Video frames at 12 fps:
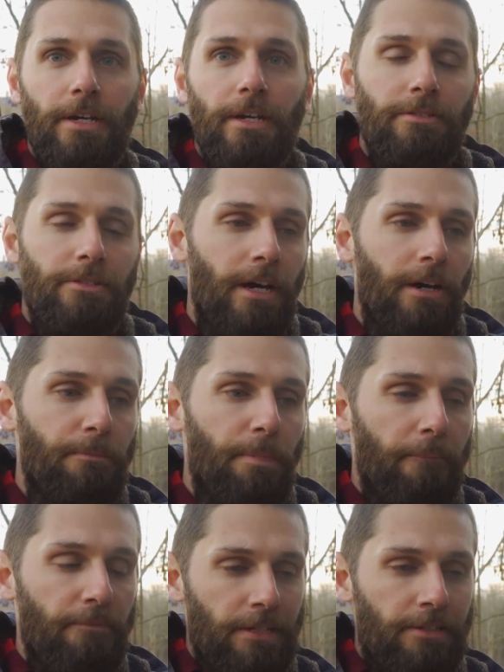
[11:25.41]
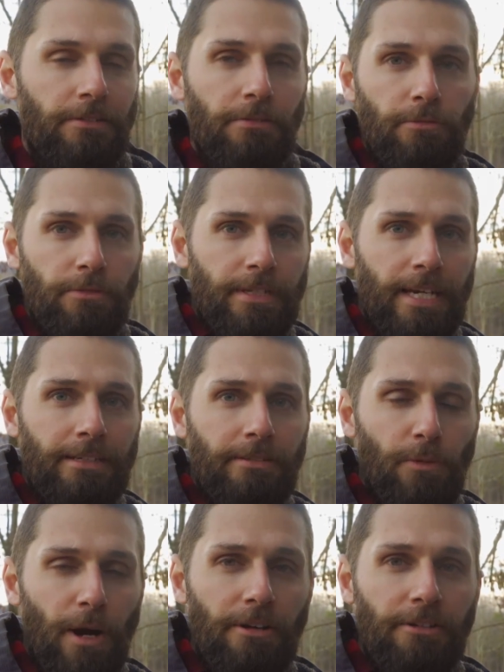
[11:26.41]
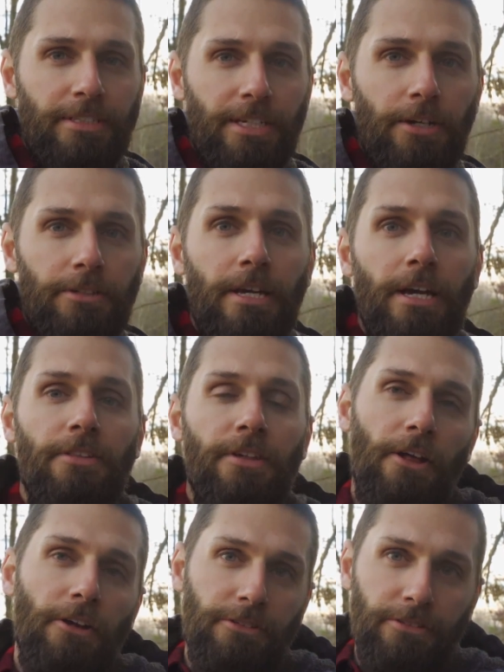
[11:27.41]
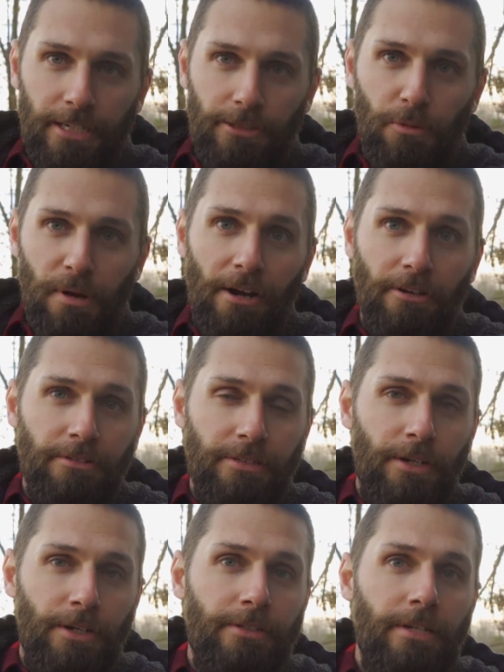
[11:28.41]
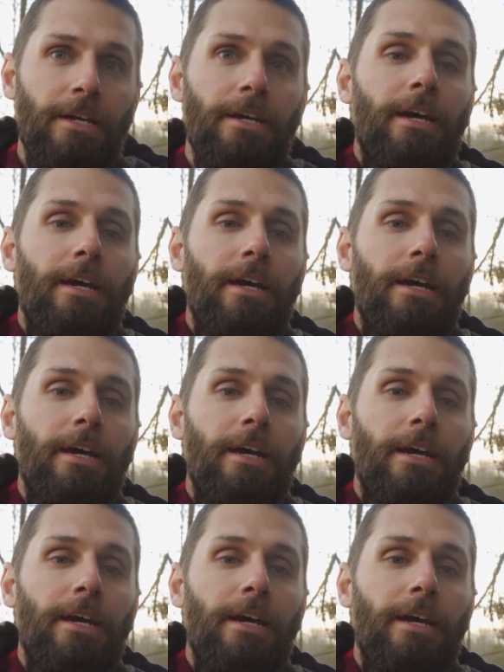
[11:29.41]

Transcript: So it's 6 wired in series, the other 6 wired in series,